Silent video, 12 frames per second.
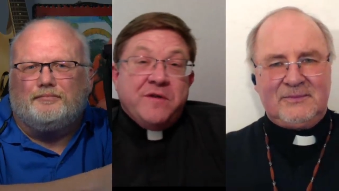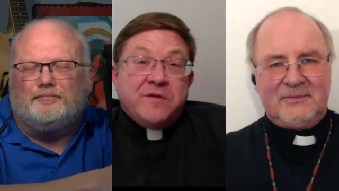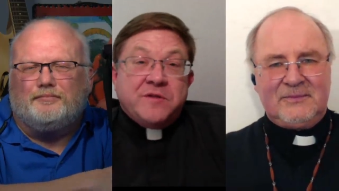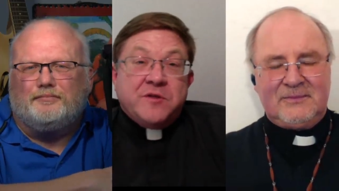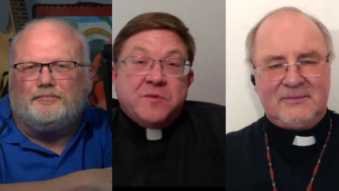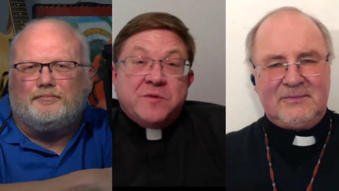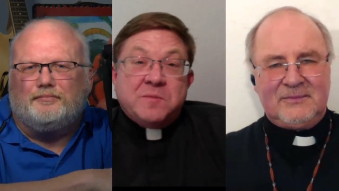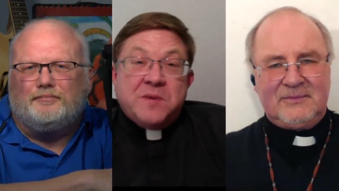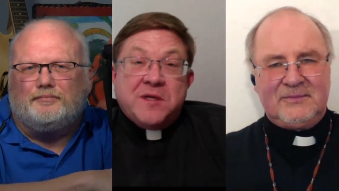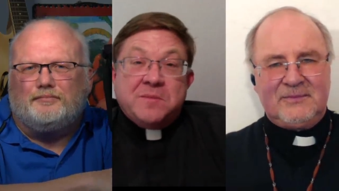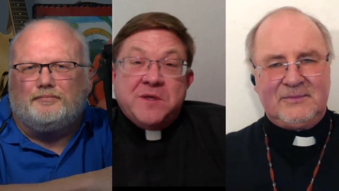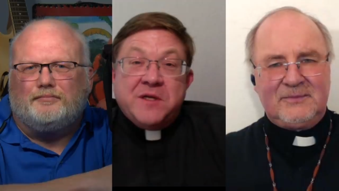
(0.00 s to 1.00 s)
Speaker 1: years ago was
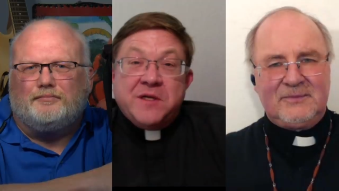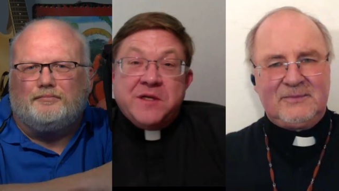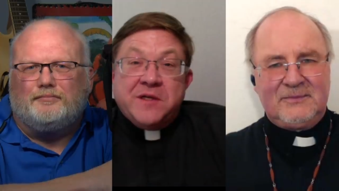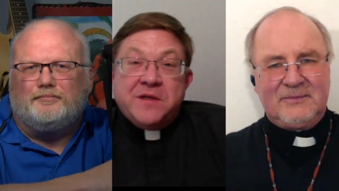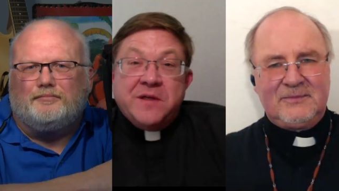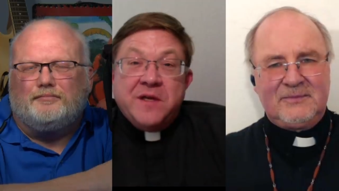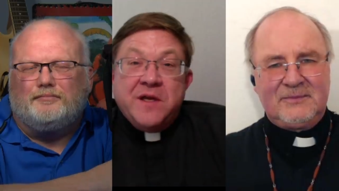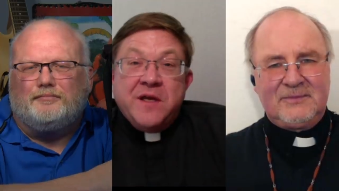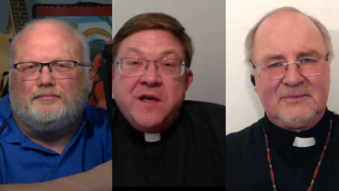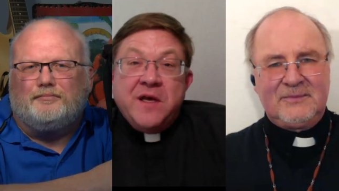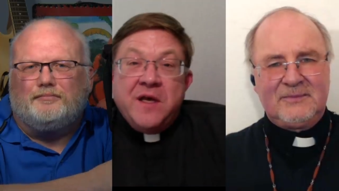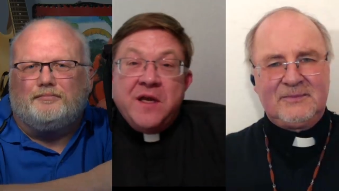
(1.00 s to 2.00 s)
Bob Duncan.
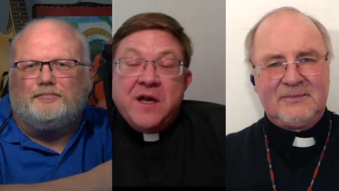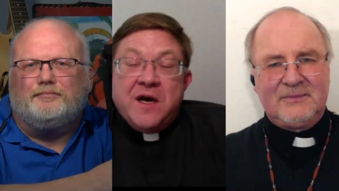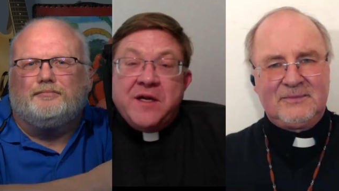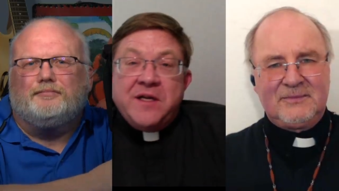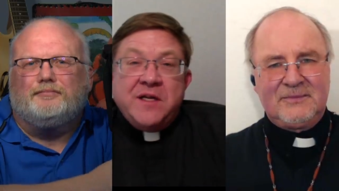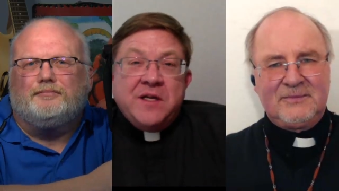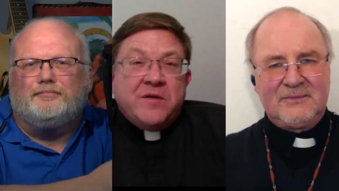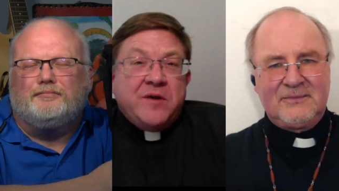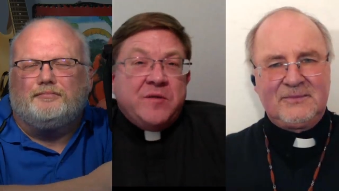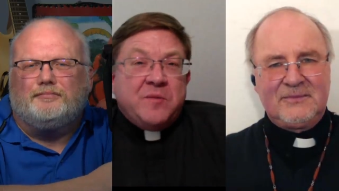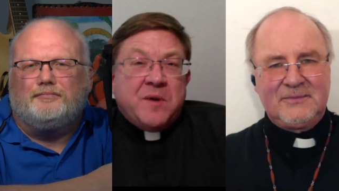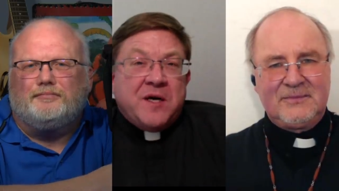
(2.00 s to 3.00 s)
Now, I didn't
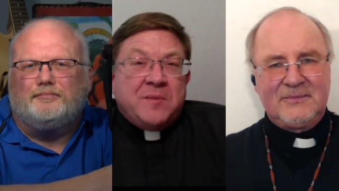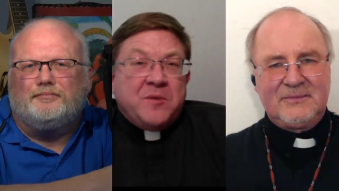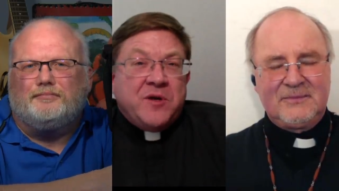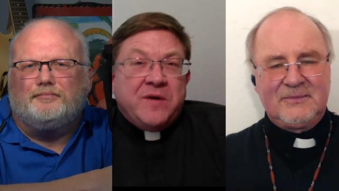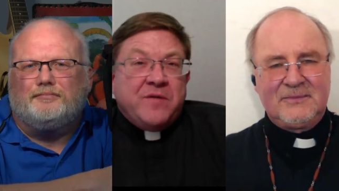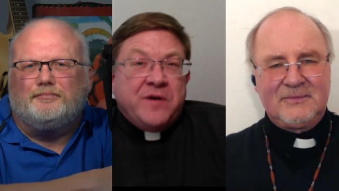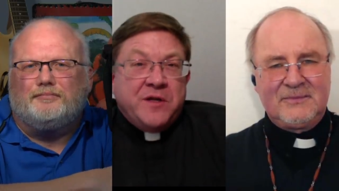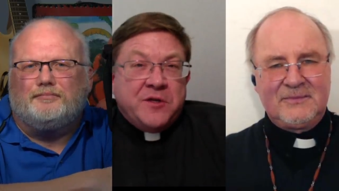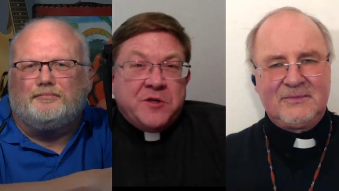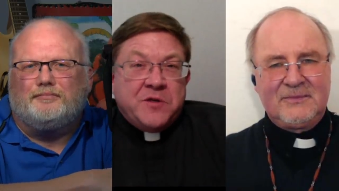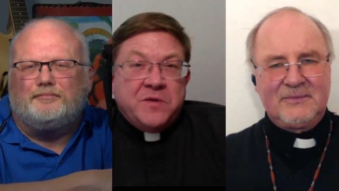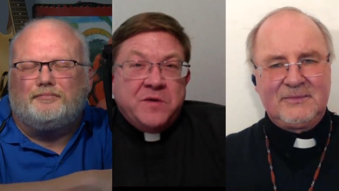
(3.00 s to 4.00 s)
agree with Bob on every
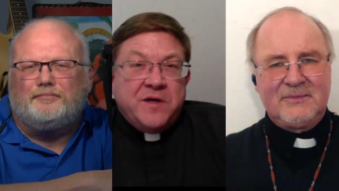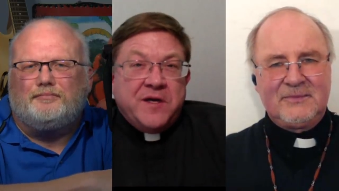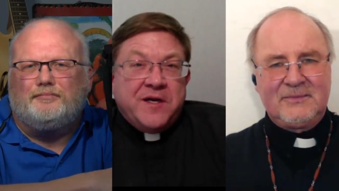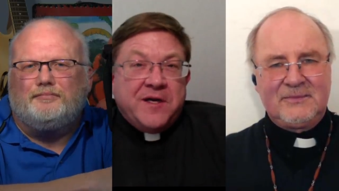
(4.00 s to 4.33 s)
issue.